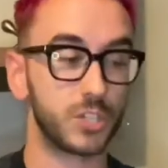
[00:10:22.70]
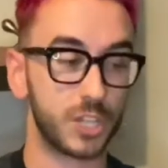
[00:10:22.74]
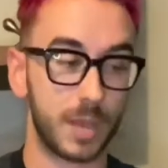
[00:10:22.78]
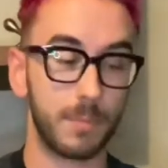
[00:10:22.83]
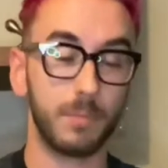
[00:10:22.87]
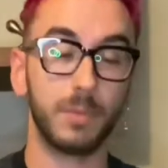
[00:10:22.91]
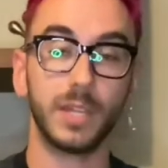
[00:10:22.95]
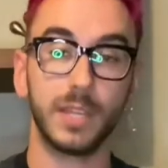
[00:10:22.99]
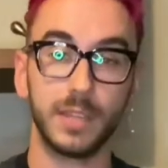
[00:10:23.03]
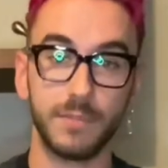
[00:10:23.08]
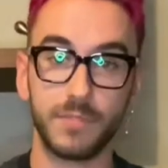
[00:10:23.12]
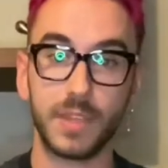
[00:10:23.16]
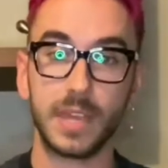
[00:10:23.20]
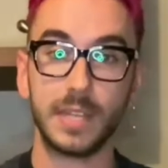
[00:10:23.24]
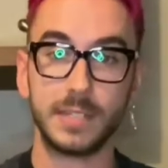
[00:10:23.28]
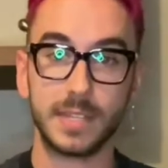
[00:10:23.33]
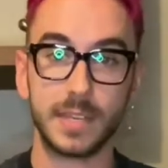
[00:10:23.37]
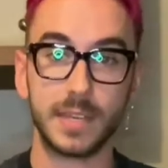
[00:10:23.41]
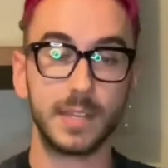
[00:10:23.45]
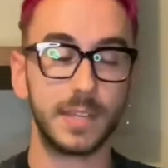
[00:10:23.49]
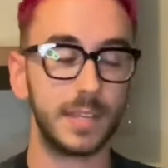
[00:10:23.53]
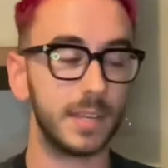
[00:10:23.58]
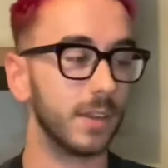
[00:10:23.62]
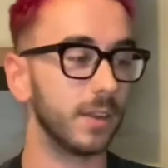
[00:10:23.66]
believe they
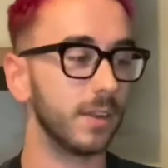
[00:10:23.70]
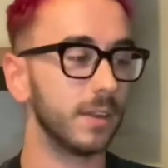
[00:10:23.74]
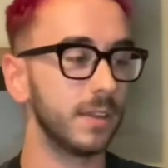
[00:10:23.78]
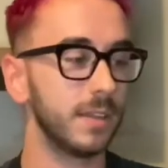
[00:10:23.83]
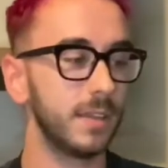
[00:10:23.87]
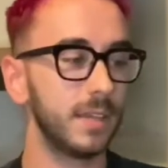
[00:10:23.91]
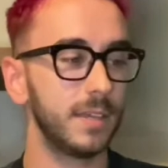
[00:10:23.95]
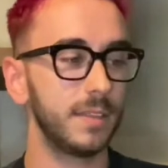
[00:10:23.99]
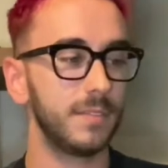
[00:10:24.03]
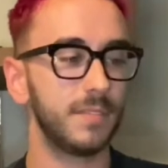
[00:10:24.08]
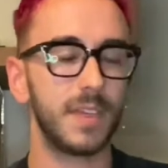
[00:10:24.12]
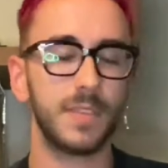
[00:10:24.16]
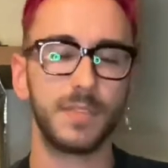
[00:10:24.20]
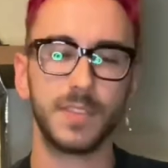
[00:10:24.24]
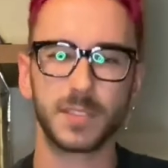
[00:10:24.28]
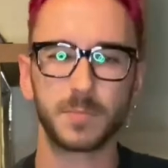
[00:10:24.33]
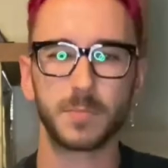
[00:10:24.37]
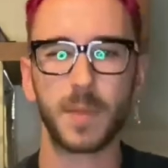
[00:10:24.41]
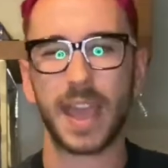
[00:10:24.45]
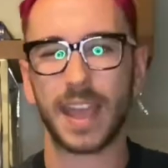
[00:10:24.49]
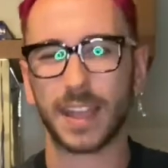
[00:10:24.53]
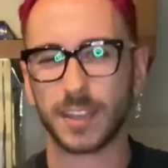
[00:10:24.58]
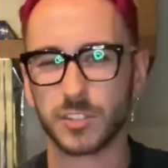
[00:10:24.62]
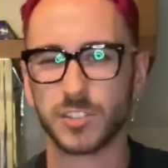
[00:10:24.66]
did here, then this
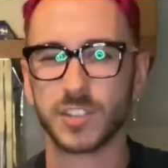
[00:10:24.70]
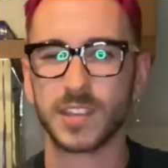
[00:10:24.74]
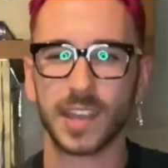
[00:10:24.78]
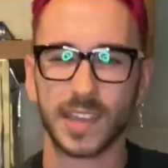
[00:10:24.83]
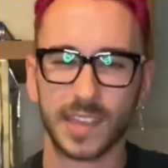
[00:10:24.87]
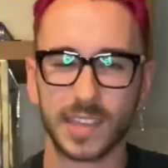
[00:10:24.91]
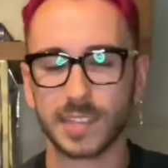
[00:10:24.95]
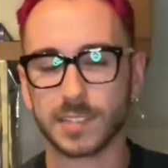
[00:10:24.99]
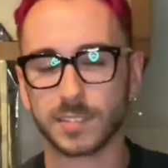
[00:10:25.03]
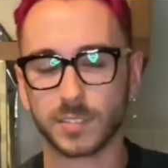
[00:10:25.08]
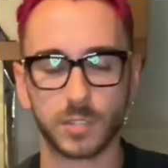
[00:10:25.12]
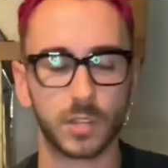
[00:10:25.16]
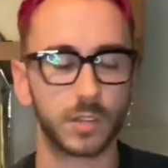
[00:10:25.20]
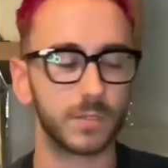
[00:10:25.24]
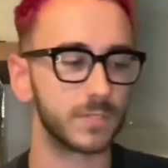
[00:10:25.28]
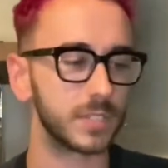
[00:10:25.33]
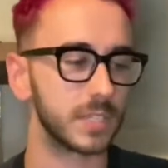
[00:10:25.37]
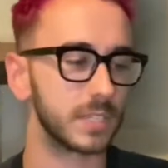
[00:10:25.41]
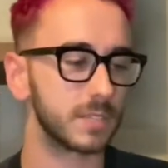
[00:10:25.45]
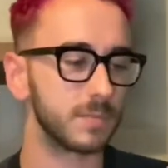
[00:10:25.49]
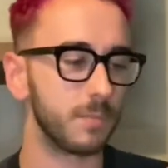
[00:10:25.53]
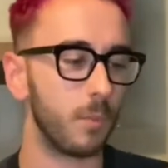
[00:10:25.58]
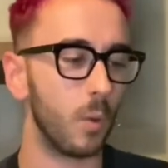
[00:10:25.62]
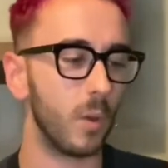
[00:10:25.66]
packaging, I guess, serves
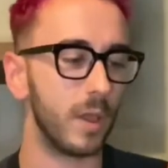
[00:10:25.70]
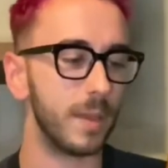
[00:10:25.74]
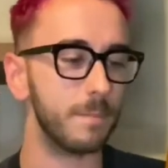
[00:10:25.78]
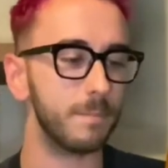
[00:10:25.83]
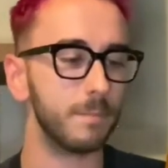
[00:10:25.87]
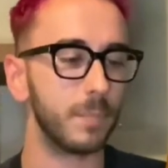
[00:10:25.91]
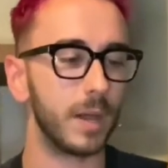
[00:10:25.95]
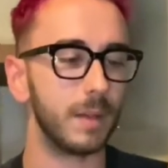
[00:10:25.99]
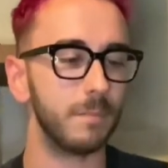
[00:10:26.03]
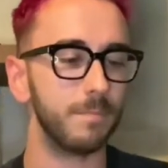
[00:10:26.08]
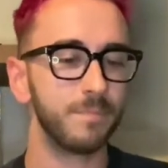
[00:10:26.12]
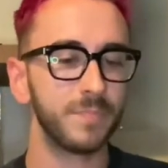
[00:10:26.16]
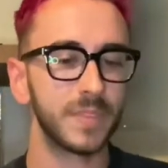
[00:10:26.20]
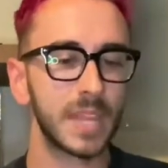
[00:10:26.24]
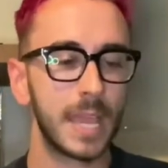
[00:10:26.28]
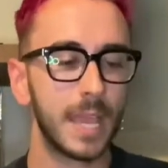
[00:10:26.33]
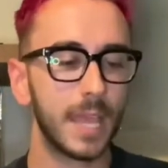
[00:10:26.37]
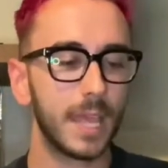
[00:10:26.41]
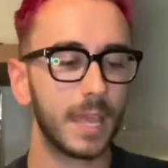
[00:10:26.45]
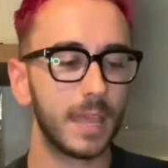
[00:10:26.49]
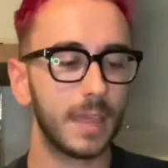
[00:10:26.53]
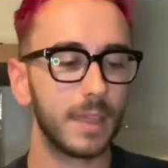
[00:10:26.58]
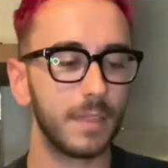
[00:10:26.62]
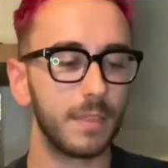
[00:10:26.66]
its point. But
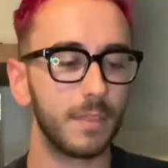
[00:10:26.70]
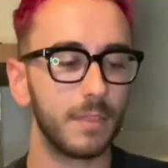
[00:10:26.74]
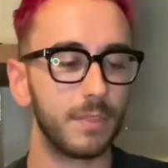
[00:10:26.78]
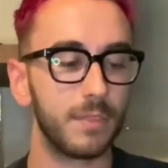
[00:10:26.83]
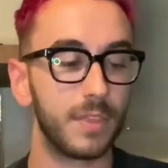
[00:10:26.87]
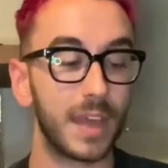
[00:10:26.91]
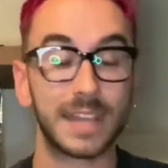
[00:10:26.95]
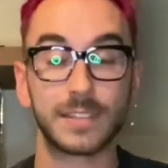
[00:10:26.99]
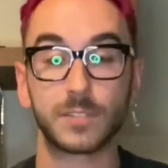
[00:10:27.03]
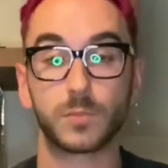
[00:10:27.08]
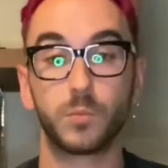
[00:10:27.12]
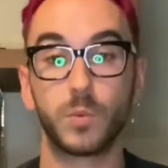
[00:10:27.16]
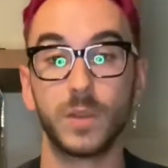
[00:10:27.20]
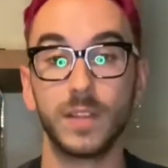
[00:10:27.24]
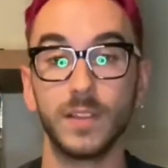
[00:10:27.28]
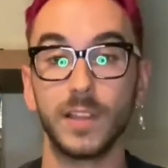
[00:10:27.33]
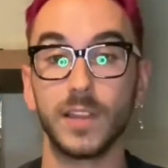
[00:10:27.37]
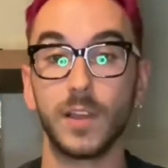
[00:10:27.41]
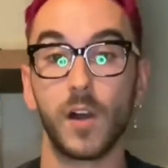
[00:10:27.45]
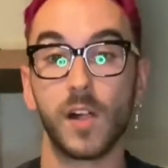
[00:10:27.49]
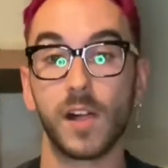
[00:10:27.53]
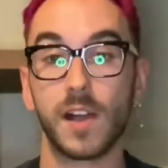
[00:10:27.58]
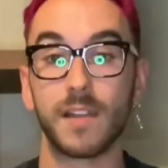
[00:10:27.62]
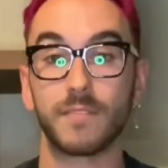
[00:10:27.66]
that's
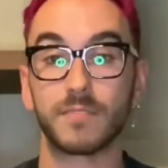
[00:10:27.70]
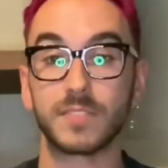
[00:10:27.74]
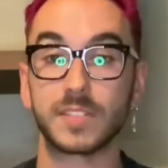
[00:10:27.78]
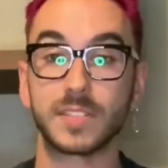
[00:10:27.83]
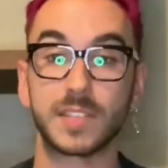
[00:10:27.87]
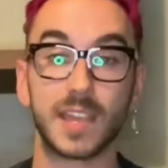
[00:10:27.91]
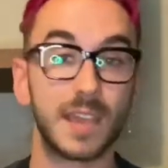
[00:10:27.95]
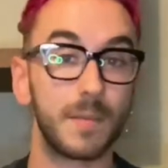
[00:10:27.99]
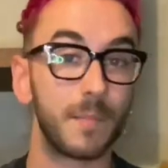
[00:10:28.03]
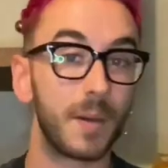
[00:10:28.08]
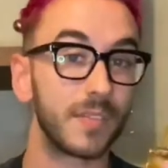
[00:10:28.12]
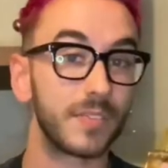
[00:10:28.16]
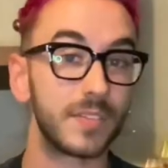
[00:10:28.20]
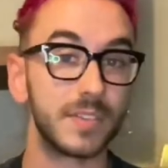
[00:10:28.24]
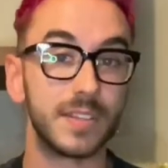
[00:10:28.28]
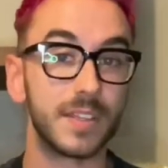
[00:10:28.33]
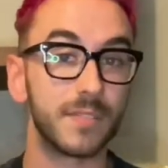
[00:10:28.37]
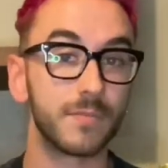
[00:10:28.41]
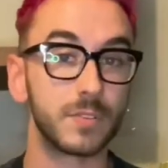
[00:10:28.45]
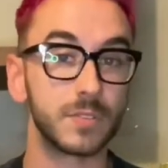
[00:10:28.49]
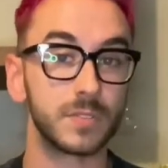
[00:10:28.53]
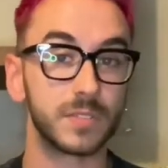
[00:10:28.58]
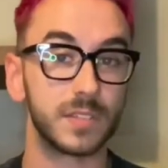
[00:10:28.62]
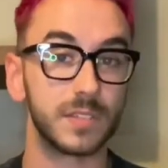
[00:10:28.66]
really all I have to say about the
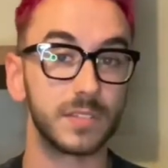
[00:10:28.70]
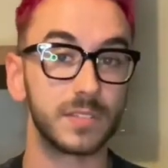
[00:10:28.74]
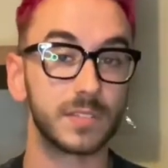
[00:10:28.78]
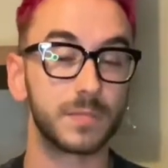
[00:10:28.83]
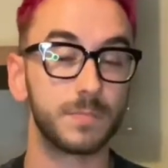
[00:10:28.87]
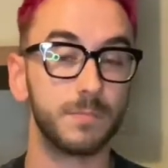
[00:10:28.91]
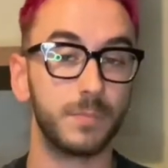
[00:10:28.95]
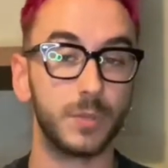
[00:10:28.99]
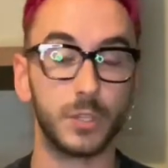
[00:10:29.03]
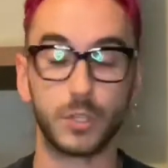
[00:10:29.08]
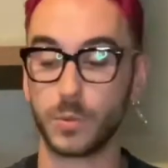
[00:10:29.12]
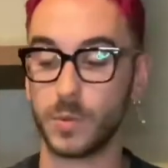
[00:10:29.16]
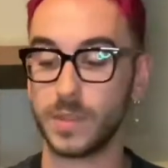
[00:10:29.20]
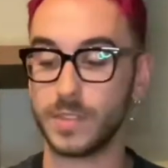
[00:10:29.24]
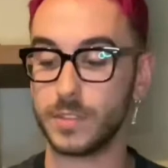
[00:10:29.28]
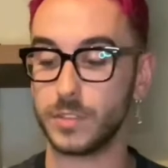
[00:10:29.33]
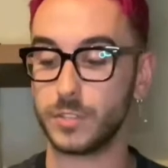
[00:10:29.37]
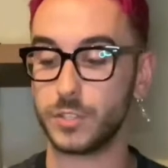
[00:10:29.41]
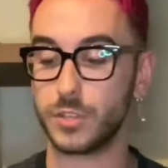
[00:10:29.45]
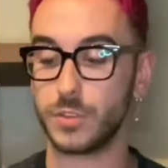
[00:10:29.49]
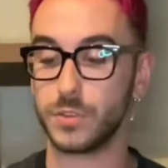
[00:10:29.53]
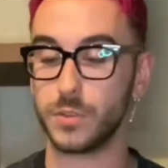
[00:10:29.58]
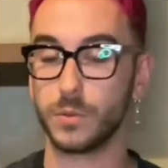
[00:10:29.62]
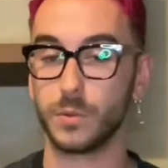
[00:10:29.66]
differences between the
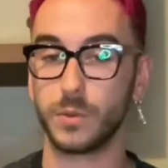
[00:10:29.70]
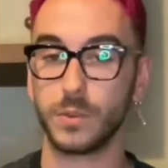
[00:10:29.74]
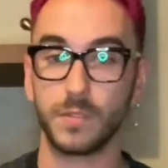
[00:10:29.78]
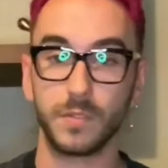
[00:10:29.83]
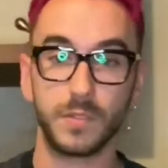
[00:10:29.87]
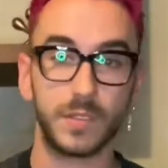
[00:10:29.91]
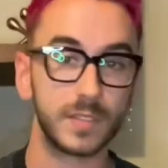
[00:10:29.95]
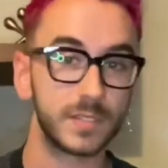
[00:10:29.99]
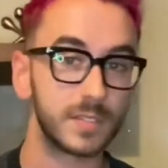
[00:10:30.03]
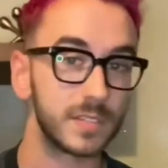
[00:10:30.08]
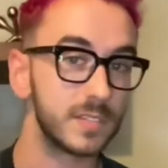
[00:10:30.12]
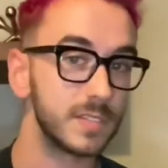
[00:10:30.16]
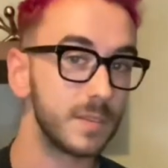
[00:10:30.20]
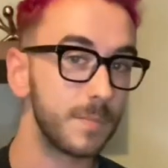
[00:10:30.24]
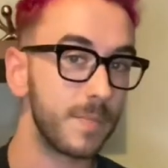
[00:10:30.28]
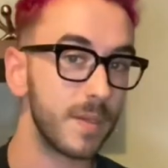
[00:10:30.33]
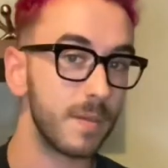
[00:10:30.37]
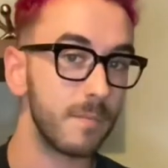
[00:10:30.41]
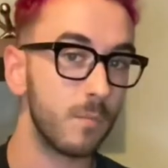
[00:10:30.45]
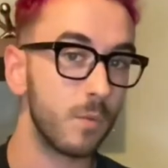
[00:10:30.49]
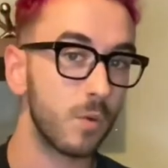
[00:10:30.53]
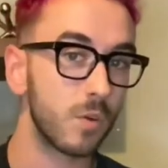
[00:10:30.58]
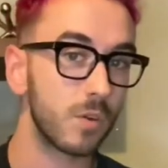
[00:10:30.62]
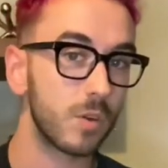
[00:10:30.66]
two. This is a
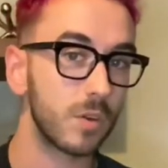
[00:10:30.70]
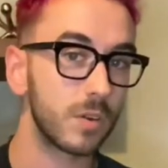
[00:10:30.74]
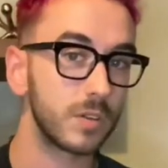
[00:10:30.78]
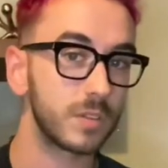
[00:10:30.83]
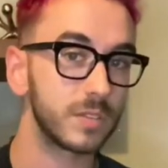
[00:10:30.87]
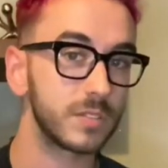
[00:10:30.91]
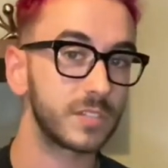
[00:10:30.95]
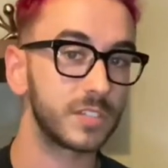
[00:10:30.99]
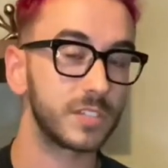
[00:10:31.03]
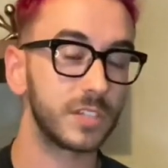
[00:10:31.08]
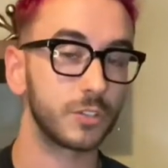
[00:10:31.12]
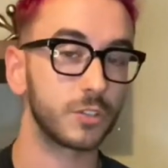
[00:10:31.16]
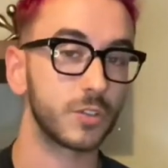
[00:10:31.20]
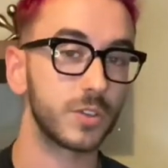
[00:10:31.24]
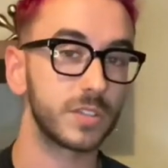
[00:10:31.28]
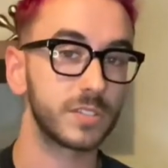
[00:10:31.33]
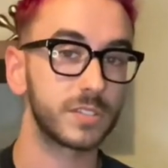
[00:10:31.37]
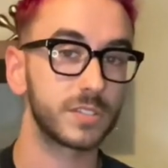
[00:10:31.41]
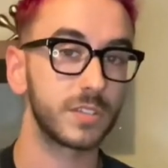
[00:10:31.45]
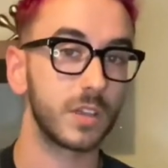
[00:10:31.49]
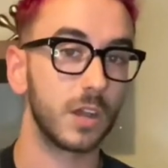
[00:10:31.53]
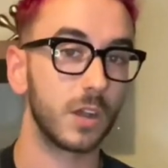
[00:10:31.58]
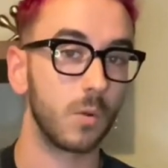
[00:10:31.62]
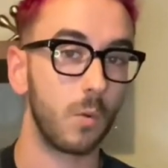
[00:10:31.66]
bit more
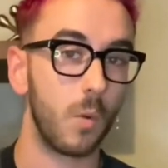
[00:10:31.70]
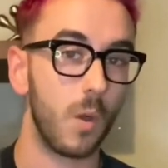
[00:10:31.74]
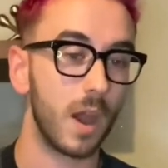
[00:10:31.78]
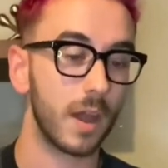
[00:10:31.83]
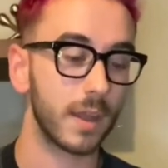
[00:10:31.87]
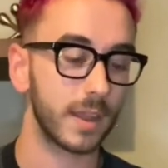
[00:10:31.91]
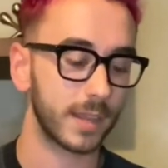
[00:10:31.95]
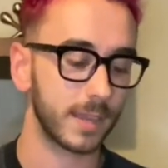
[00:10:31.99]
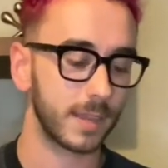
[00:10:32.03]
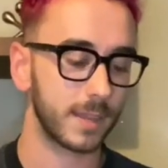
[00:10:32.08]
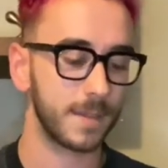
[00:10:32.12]
citrus aquatic.